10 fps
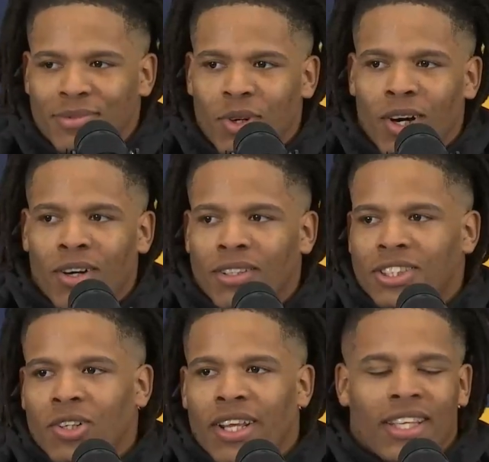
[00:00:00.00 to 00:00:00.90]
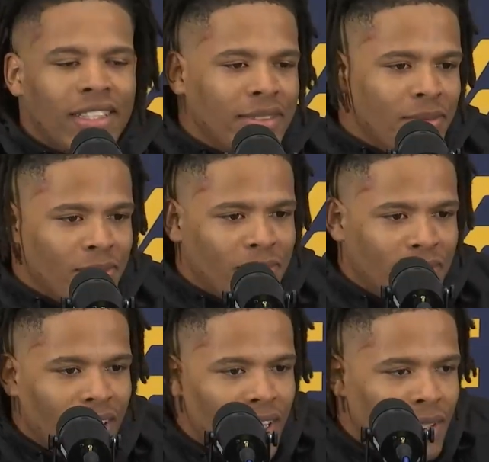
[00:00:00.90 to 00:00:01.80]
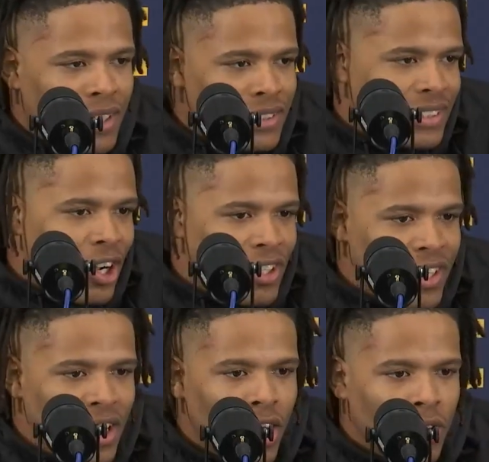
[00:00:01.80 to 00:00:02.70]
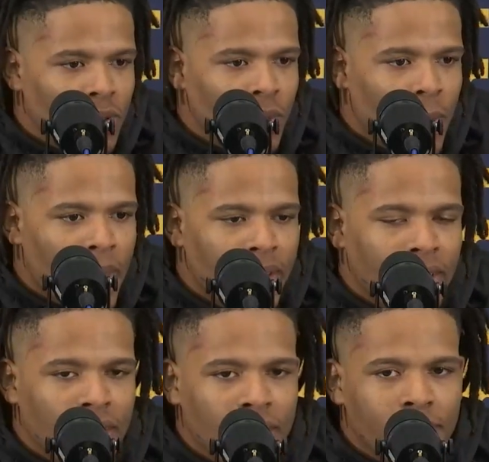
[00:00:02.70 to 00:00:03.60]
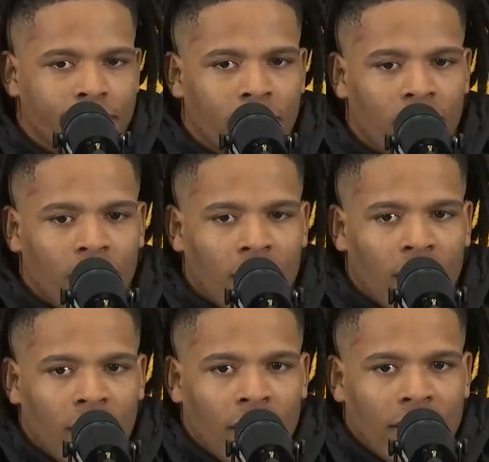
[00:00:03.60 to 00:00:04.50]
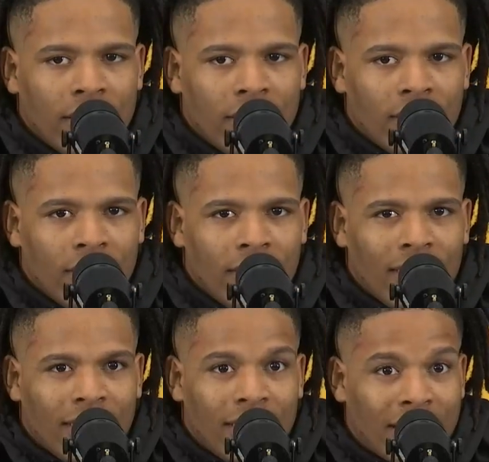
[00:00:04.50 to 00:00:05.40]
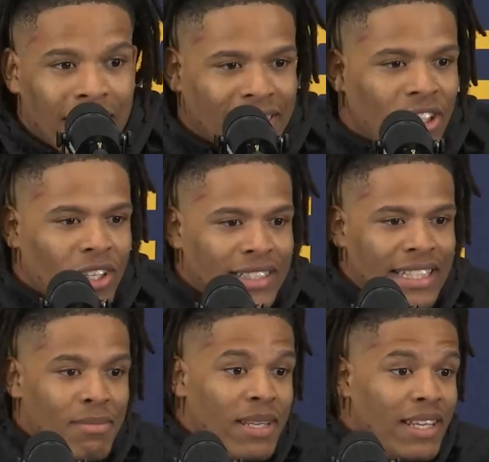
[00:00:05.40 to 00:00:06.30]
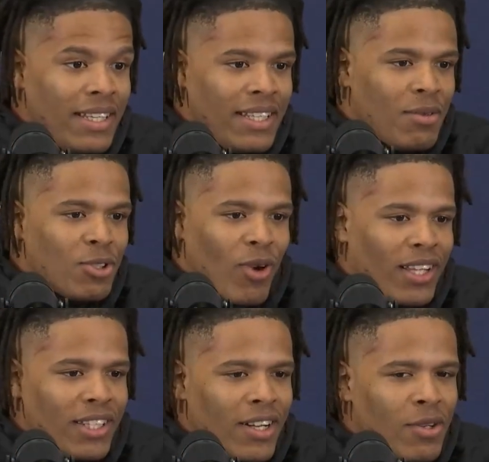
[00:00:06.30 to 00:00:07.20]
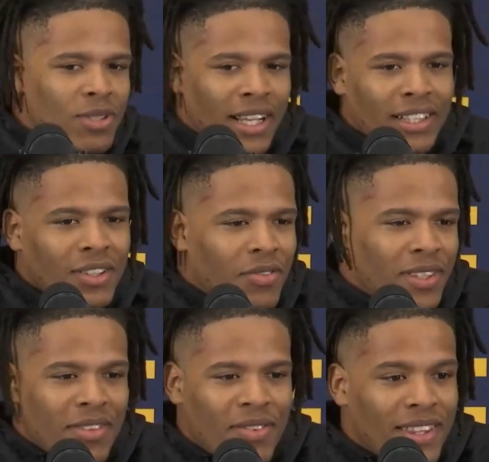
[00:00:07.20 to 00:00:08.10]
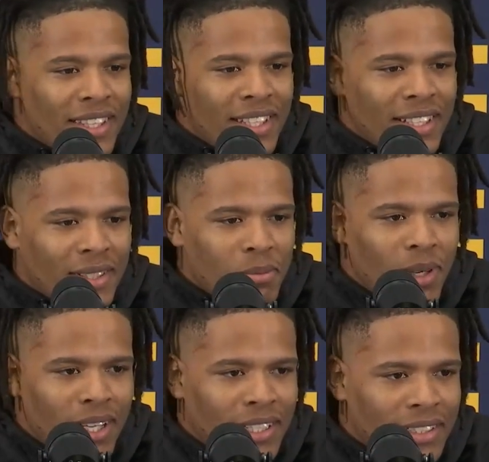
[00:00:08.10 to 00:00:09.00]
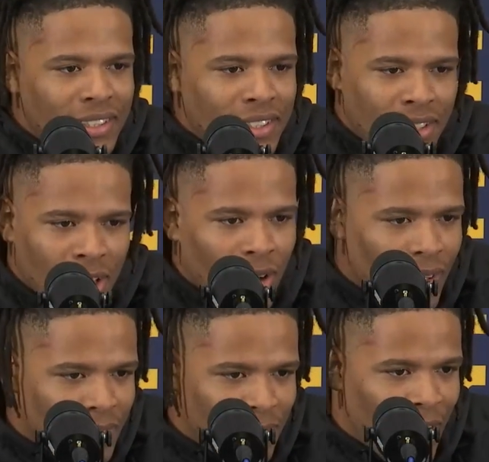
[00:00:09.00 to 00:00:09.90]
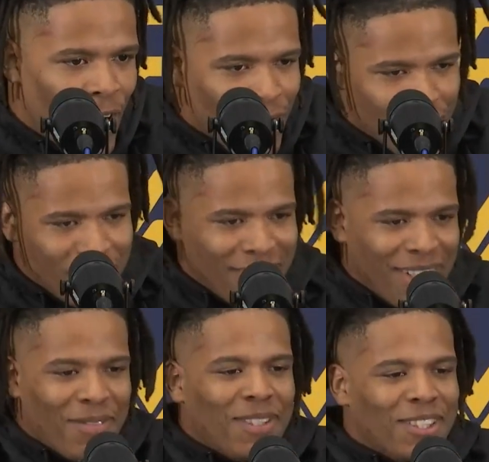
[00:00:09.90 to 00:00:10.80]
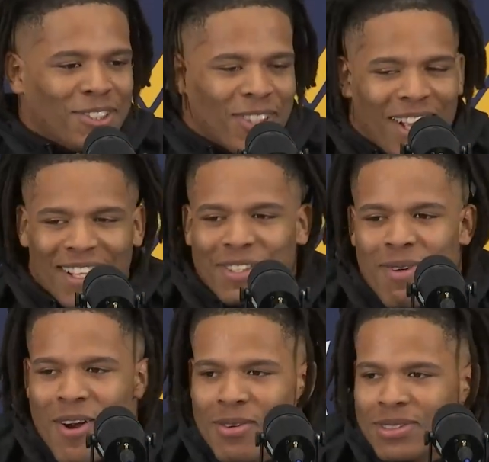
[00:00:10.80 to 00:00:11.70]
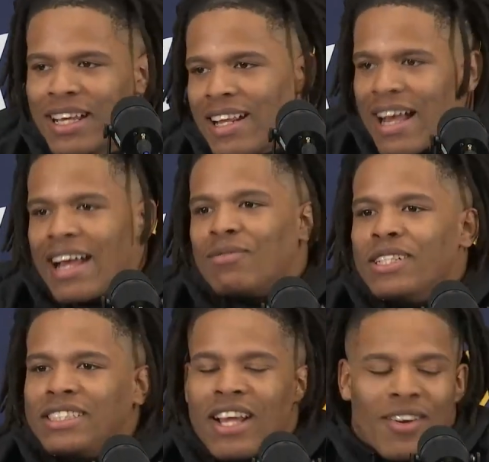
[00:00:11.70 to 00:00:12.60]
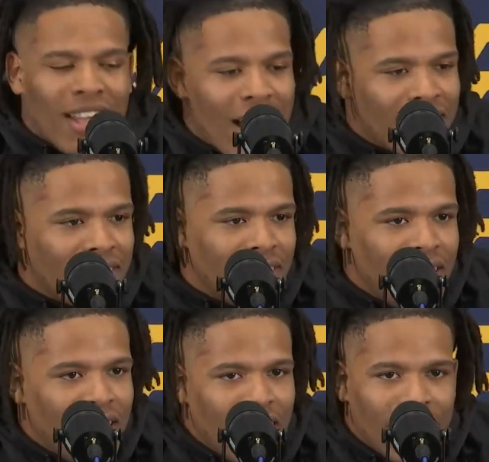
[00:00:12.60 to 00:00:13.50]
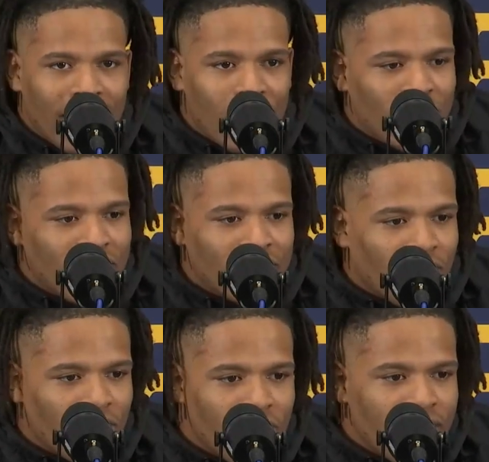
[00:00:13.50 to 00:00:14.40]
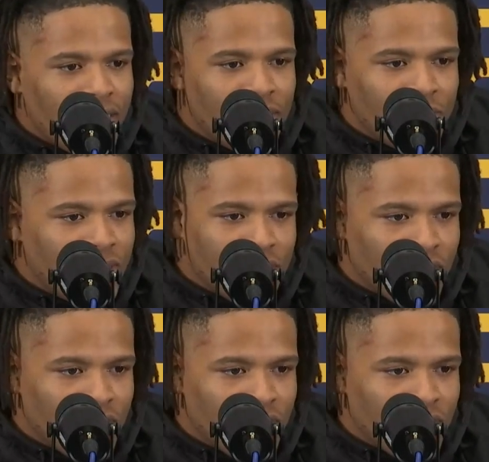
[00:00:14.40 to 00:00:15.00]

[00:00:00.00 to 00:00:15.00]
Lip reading: Well, so they called it in the huddle, and I saw the DB. He was right there, and it was like a little 50-50, but, you know, my arms, I'm a little sore. So my arms, I reached out, got it, and then once I saw the green, it was just a